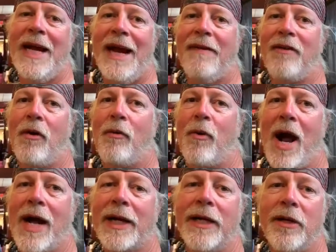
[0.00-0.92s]
Having a
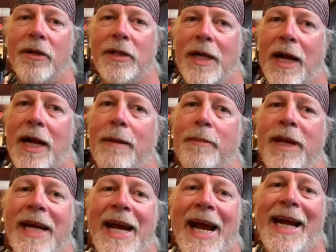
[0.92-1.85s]
rocking good time
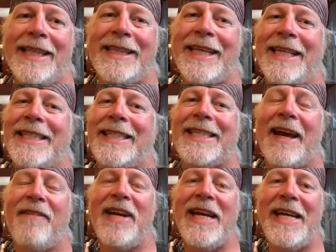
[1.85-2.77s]
at the
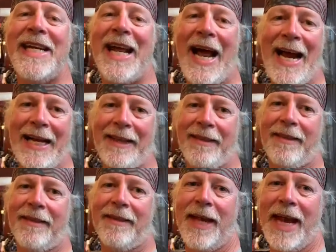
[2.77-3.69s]
79th
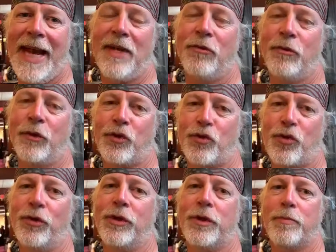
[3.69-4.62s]
annual
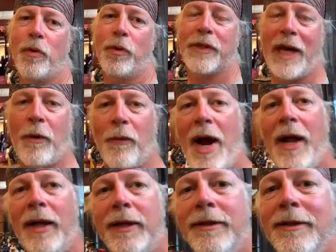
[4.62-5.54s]
Sturgis Motorcycle
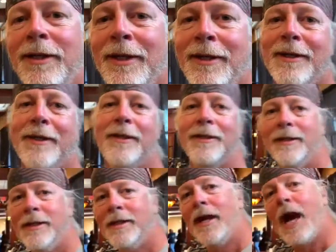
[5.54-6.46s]
Rally.
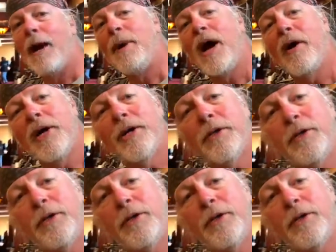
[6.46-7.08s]
So I'm out here